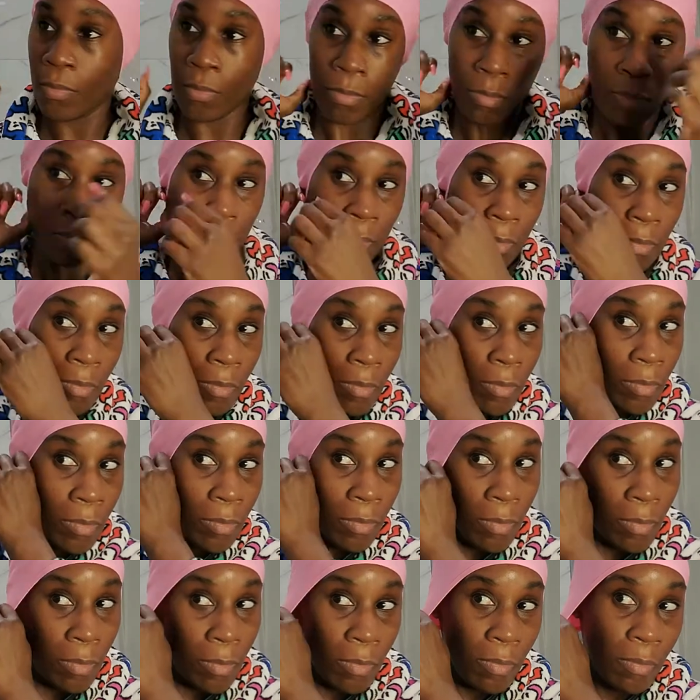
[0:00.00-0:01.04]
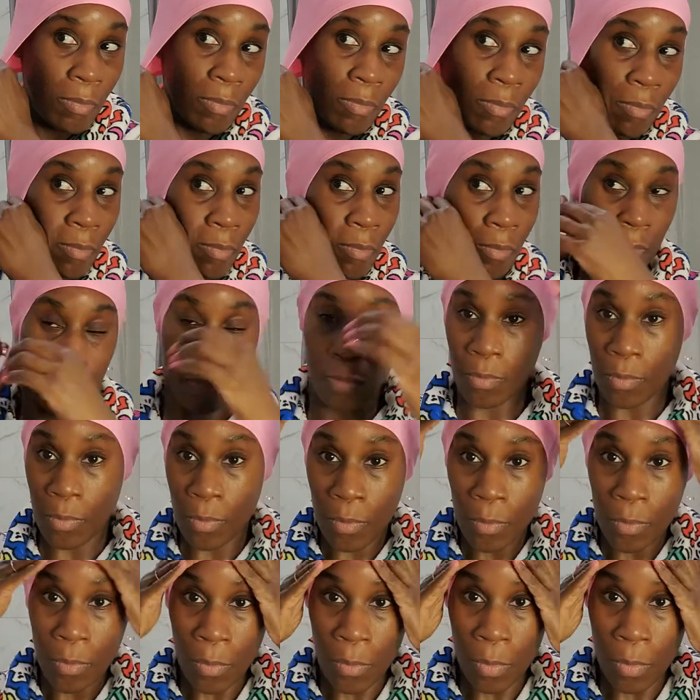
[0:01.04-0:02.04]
[no speech]